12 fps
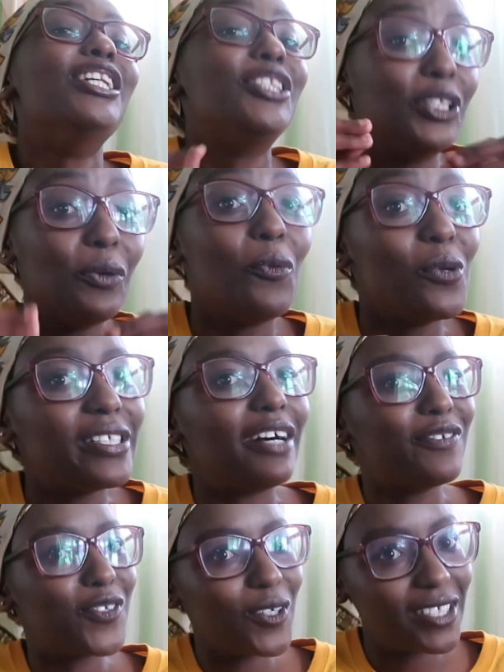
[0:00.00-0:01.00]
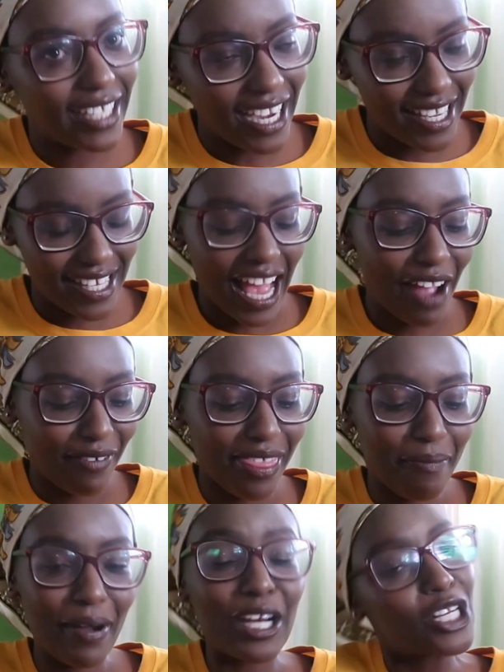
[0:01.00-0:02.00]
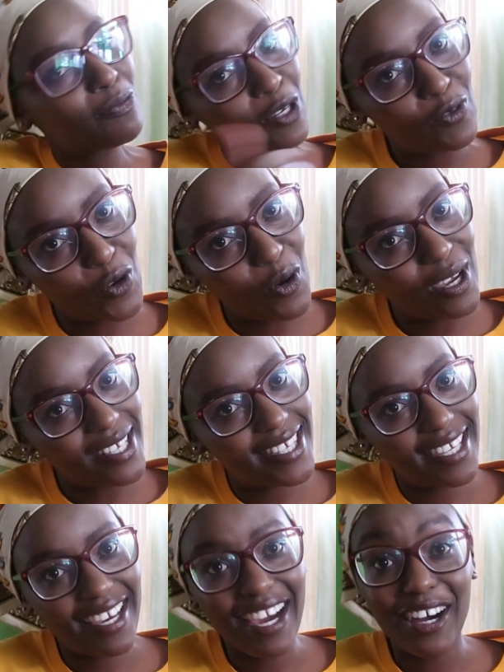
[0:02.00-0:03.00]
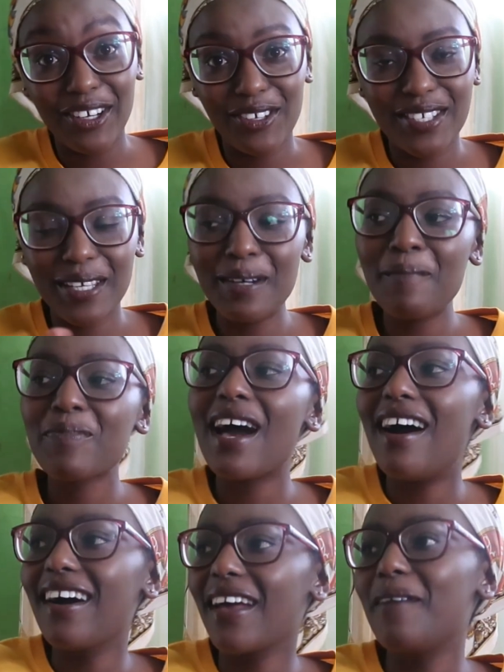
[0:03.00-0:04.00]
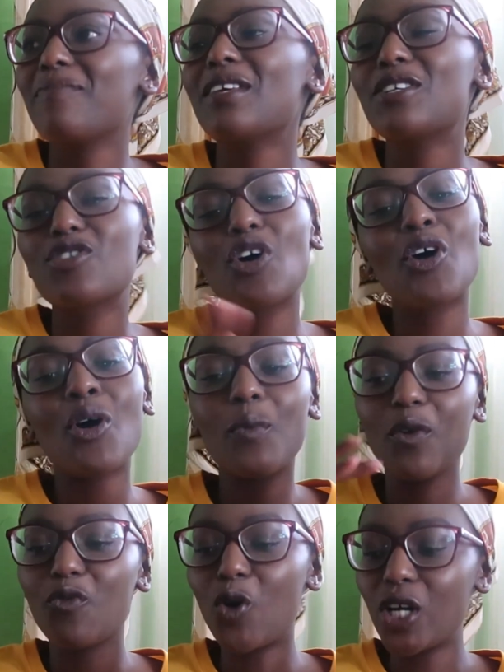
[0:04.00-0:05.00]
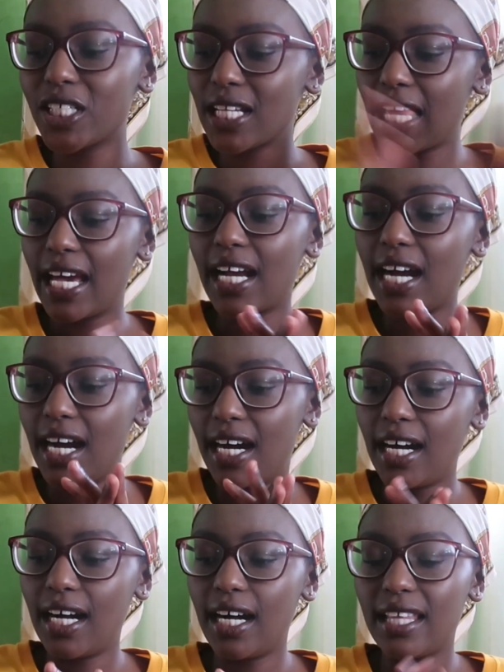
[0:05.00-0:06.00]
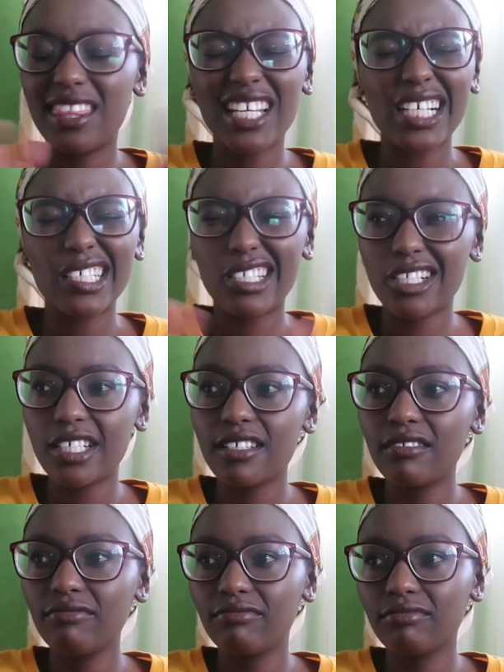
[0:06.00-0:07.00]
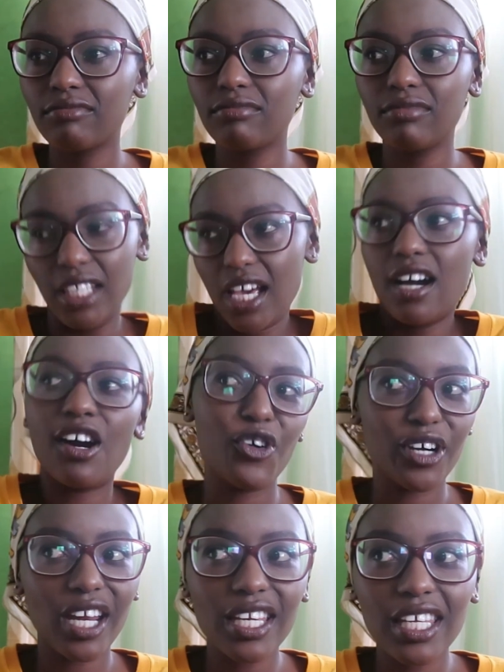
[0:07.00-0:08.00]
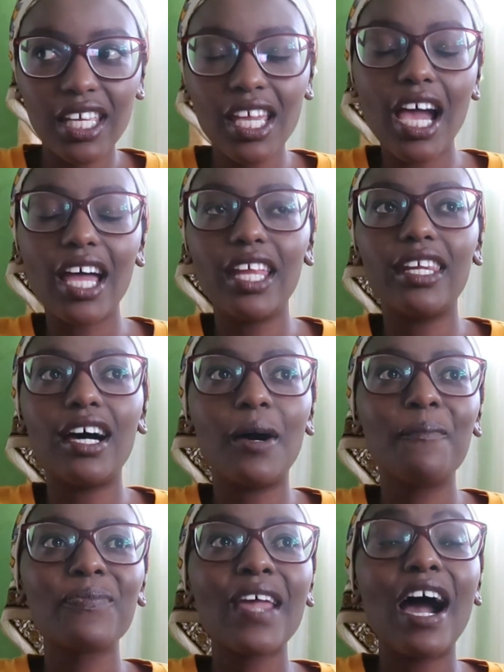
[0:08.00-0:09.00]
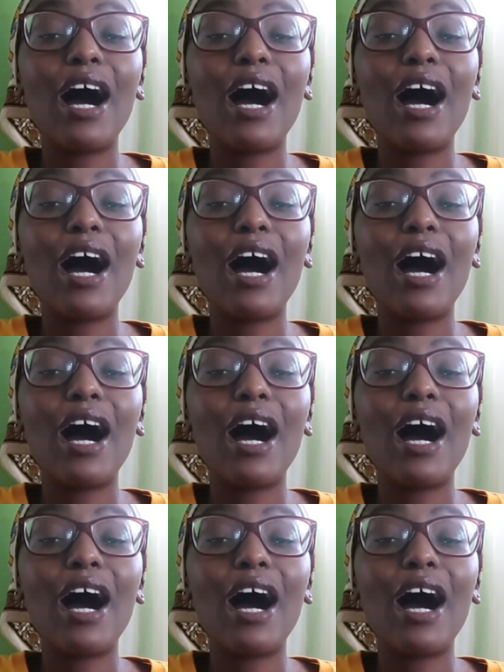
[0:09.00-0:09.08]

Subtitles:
she would have told us after the punishment to go and see her, you see? Okay, so we washed, like, three trees. Yeah, already. And our